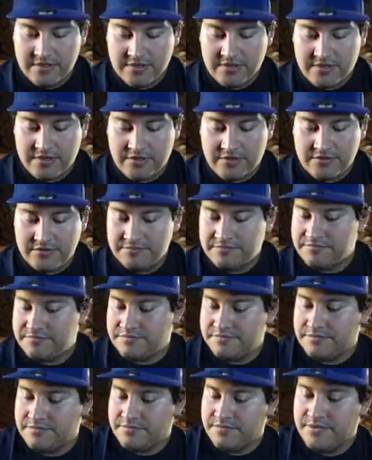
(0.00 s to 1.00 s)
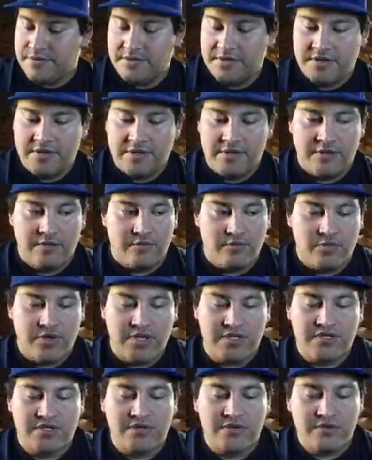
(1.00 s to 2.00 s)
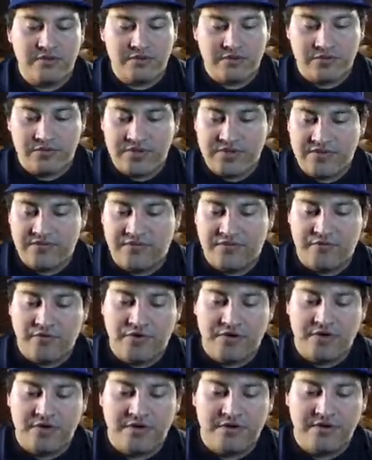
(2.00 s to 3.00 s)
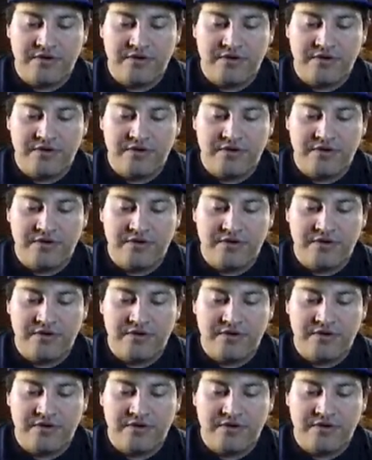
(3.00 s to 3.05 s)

Code. One, two, three, four.